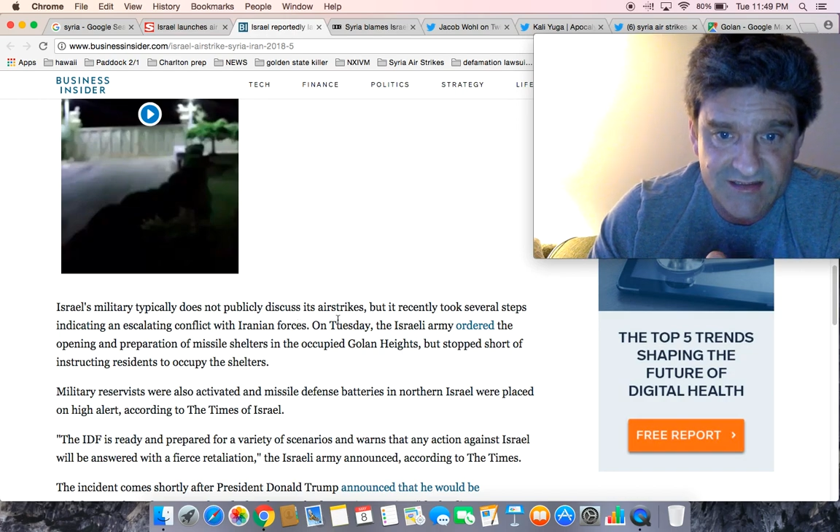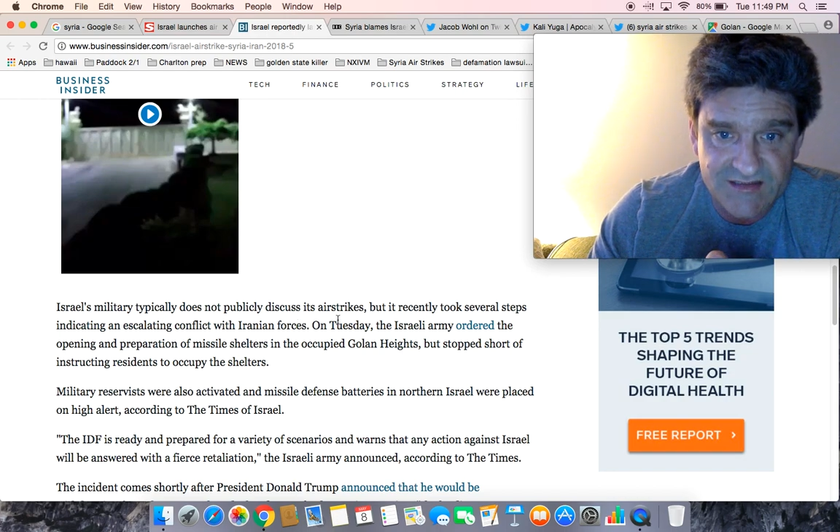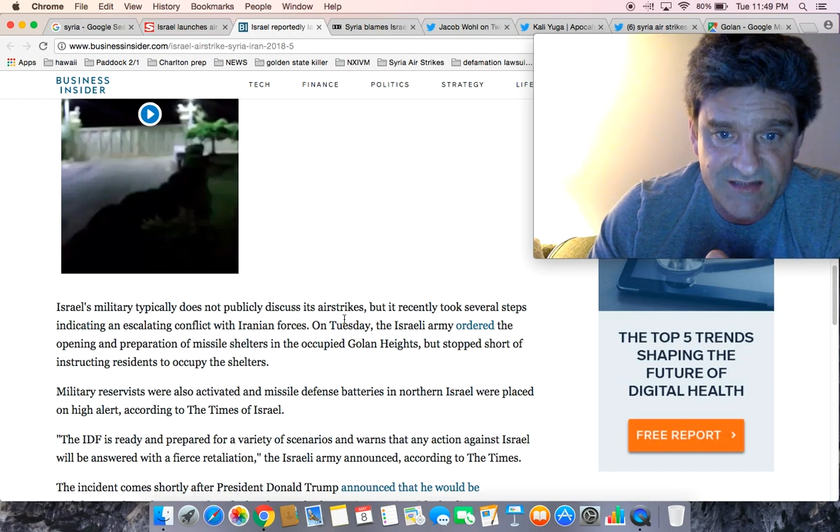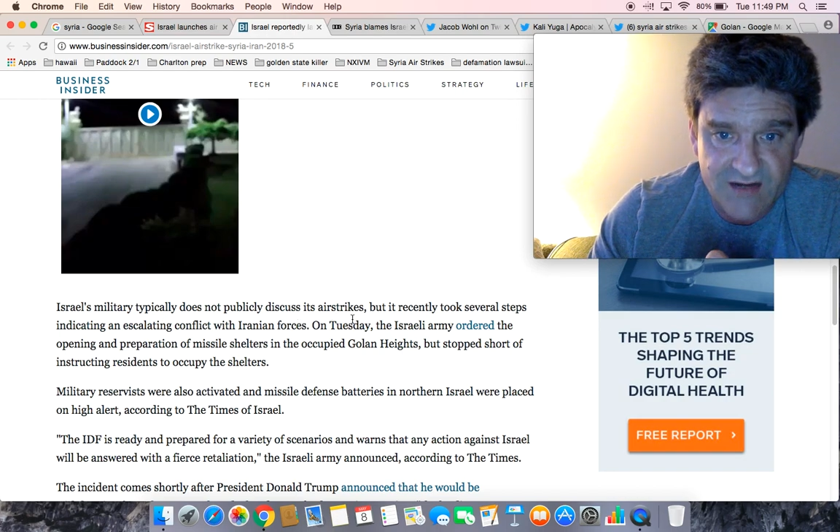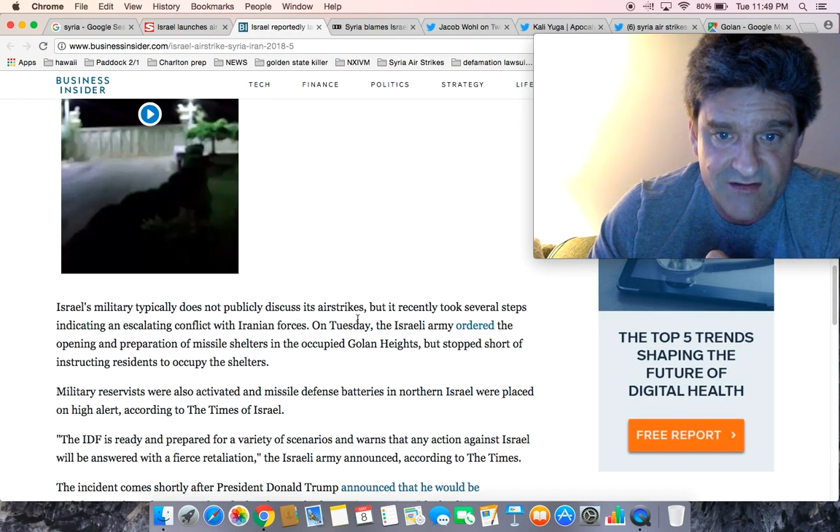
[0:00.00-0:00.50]
its
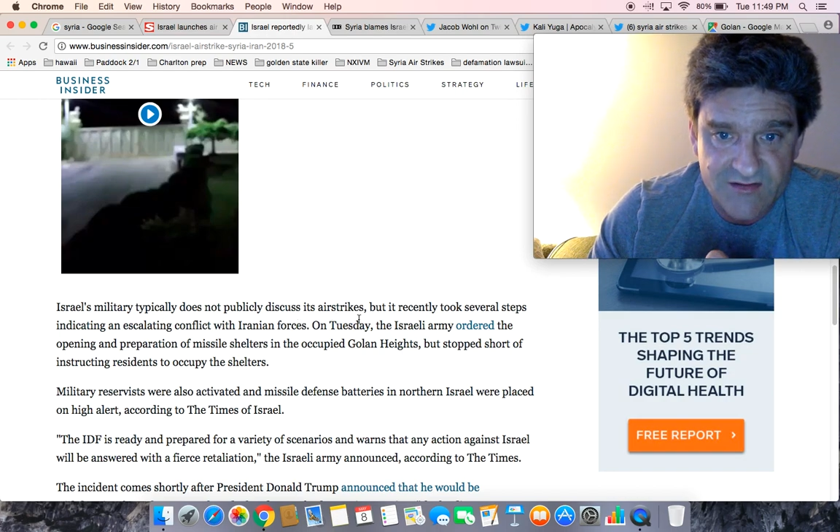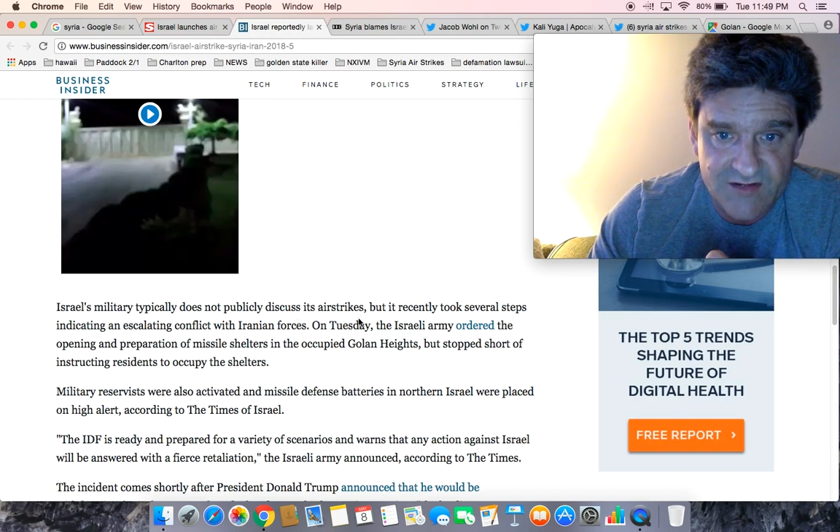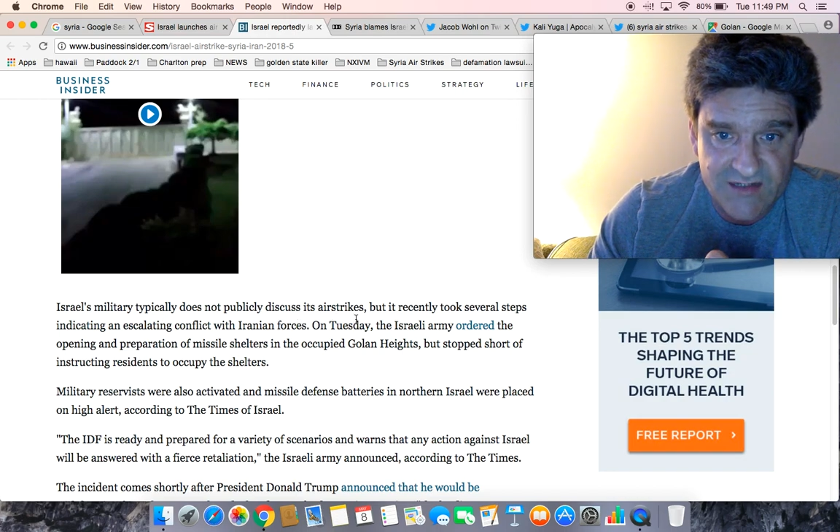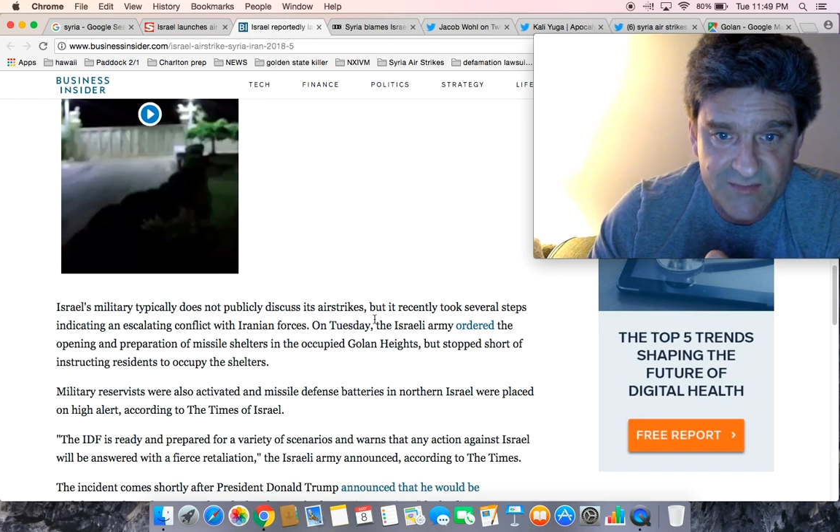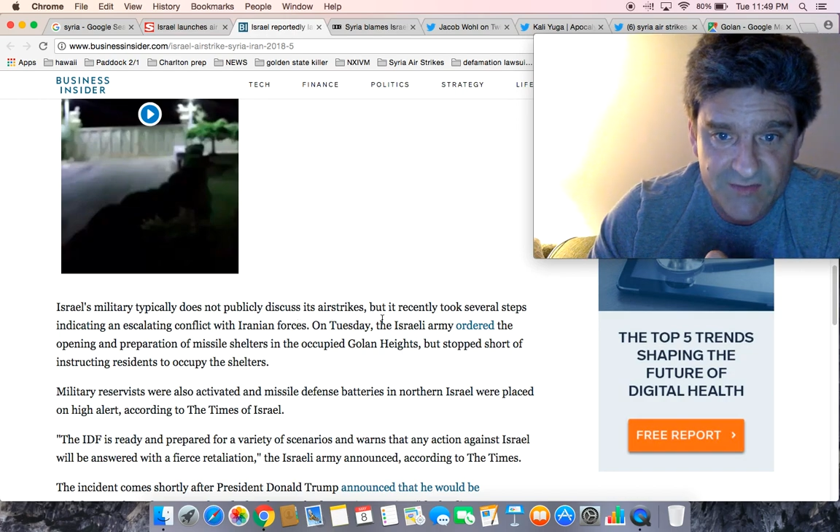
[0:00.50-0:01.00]

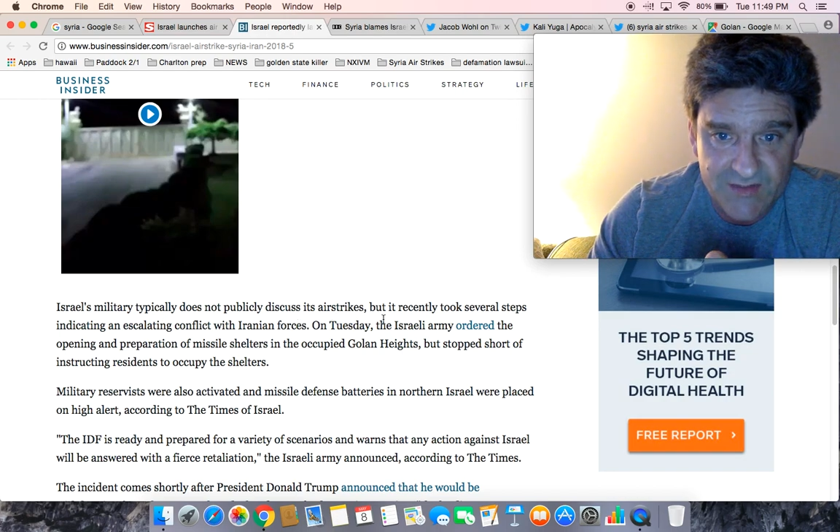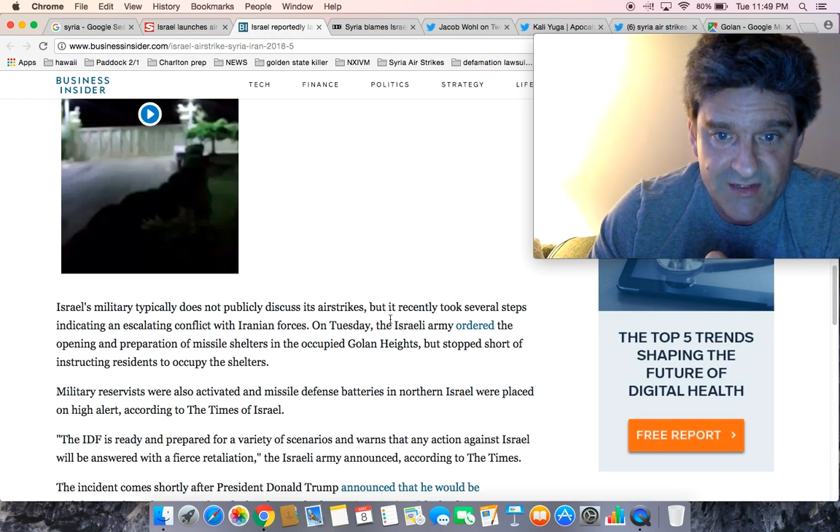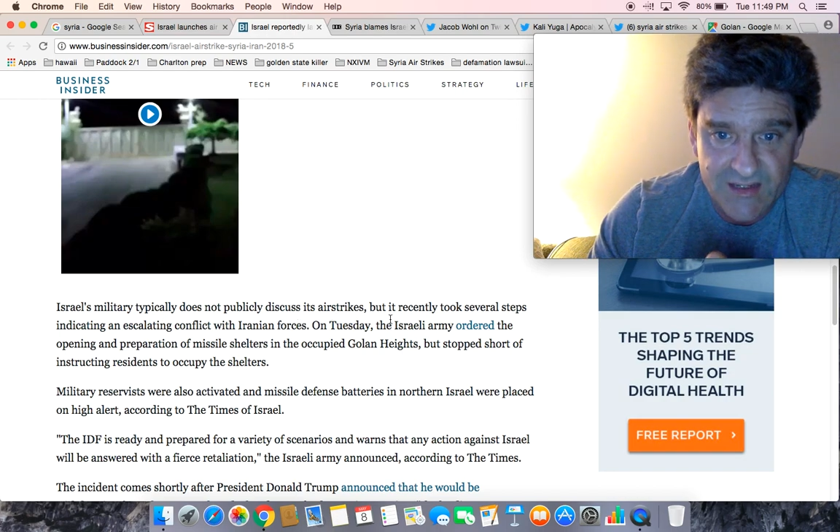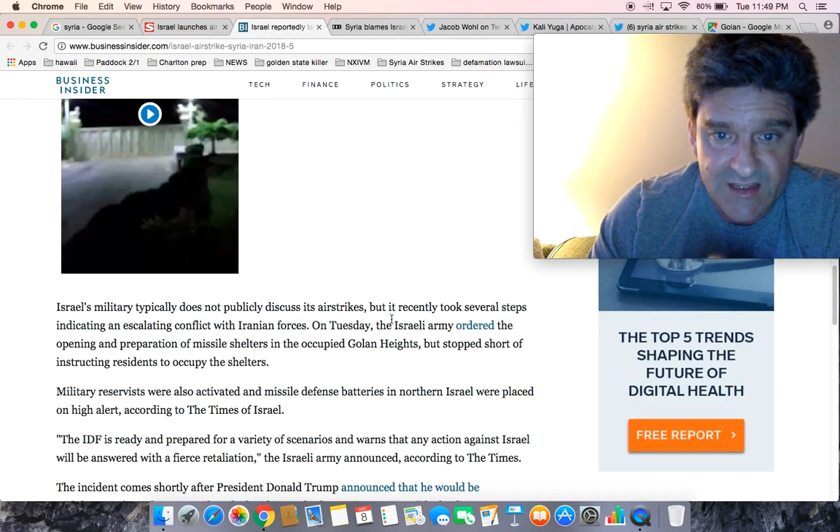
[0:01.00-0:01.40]
airstrikes, but